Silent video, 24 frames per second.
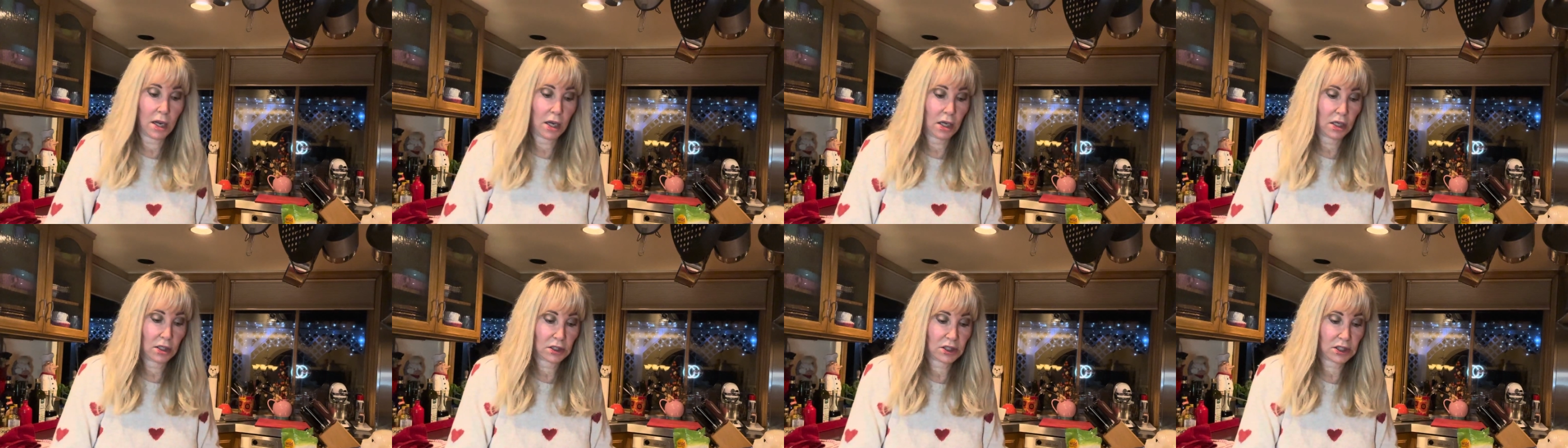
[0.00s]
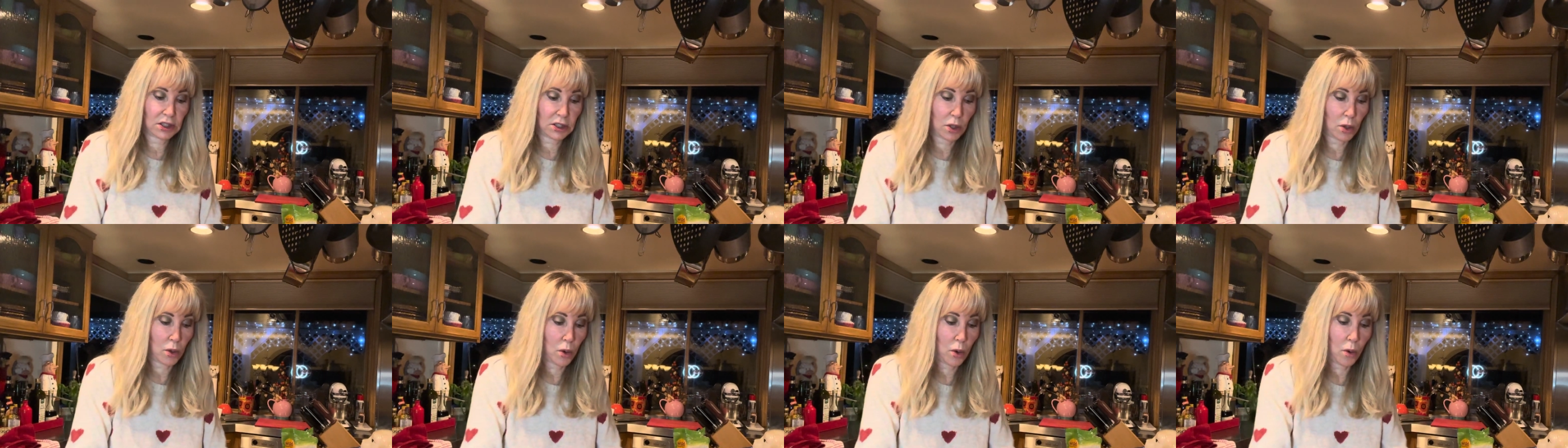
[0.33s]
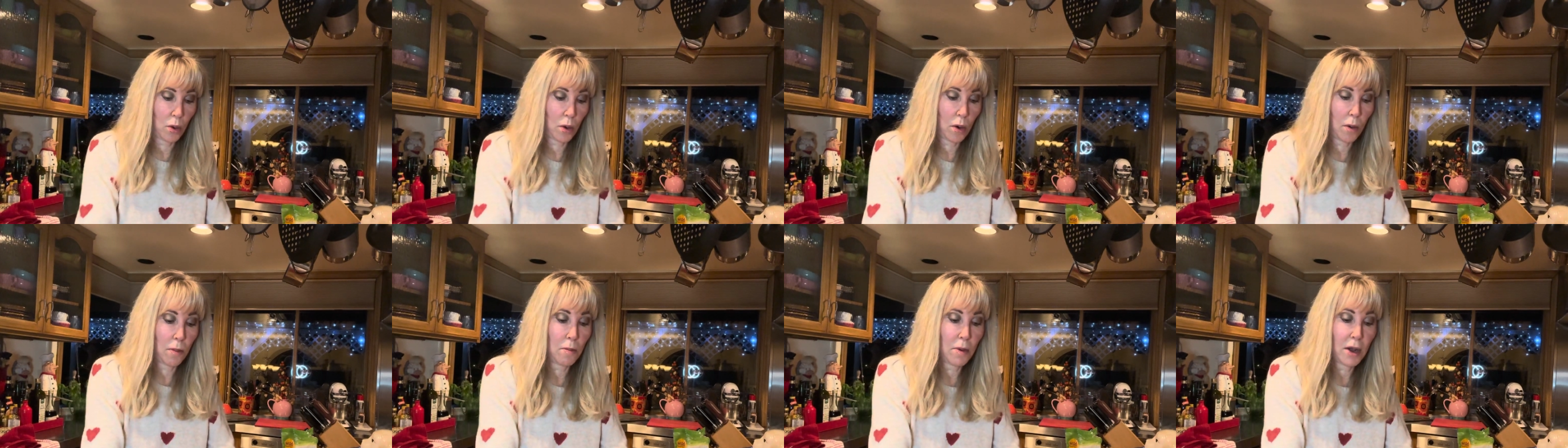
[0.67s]

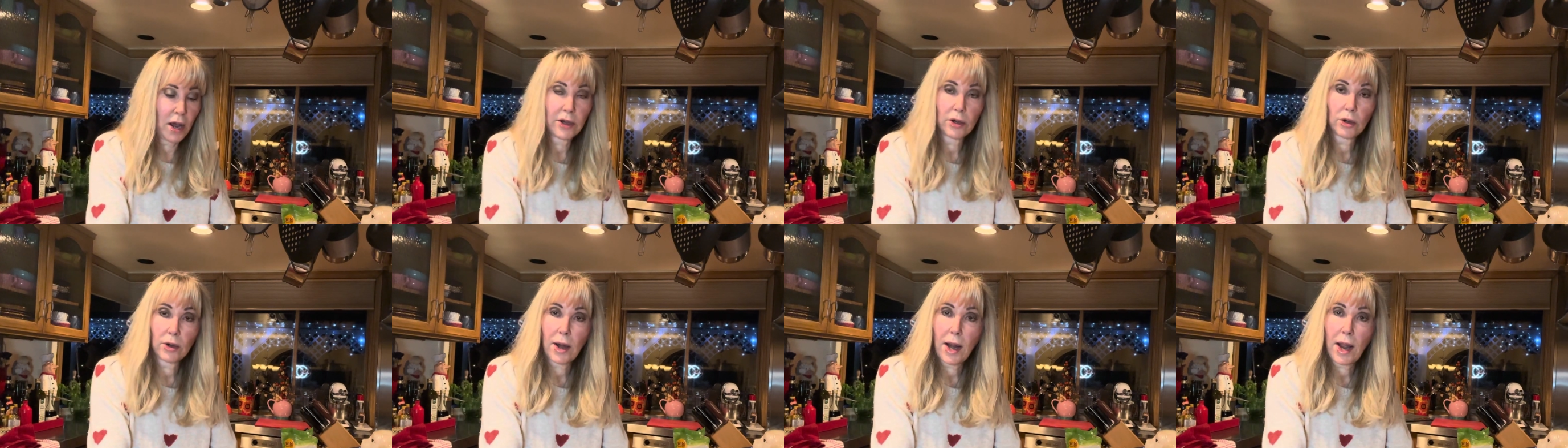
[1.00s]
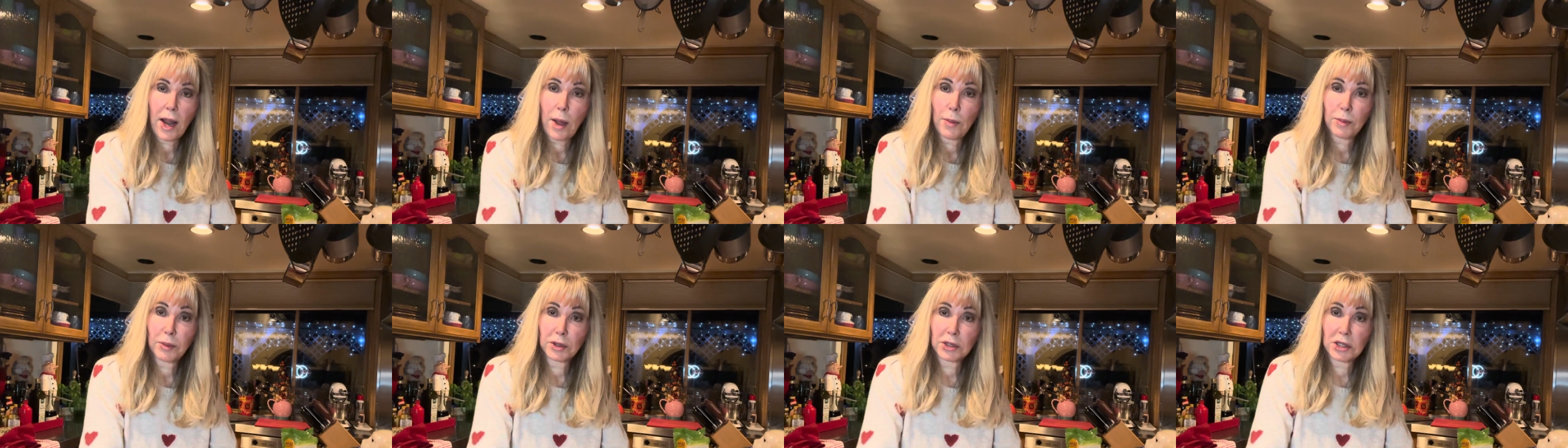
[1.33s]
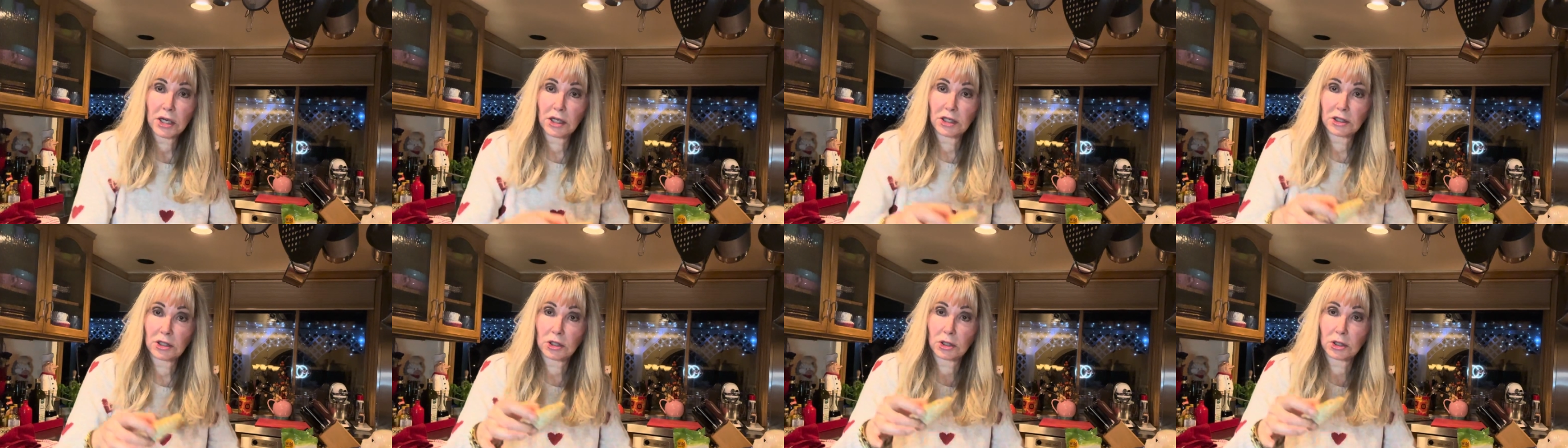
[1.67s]
so mine are
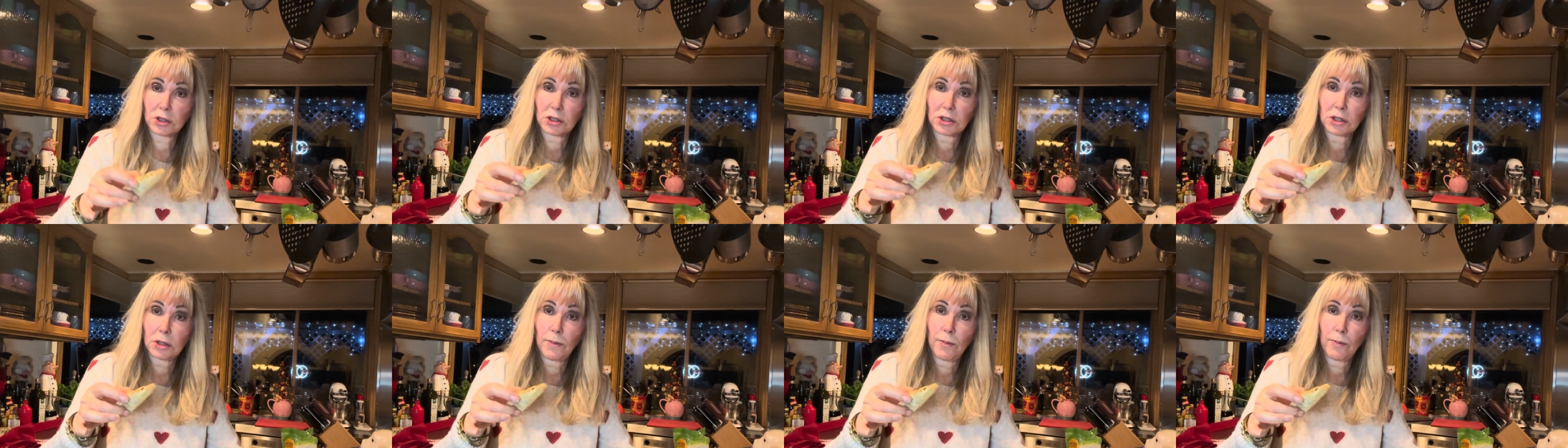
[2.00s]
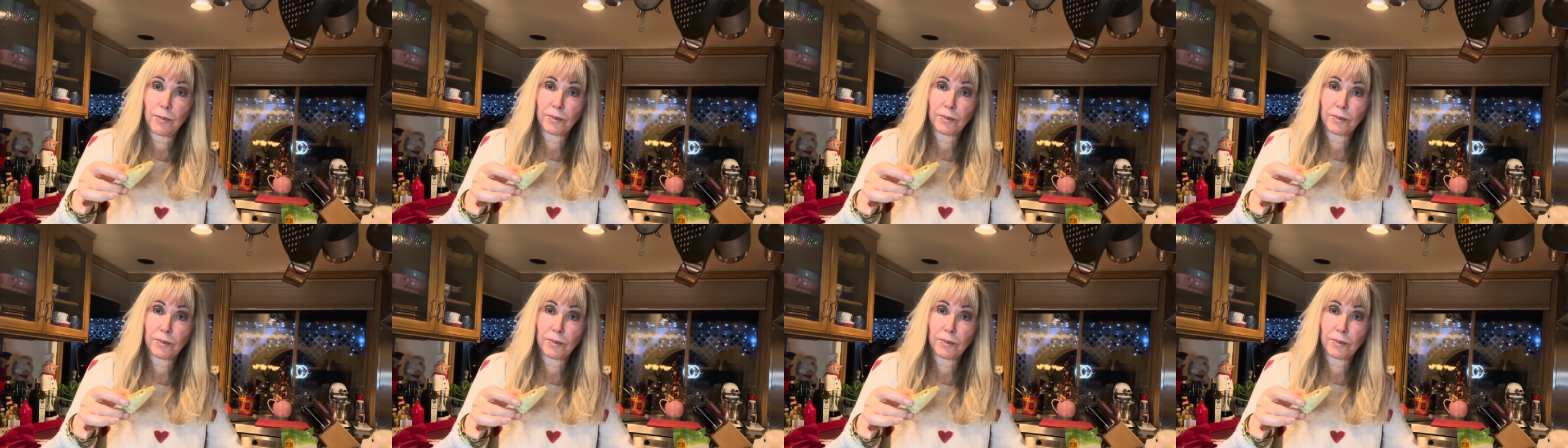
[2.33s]
appetizer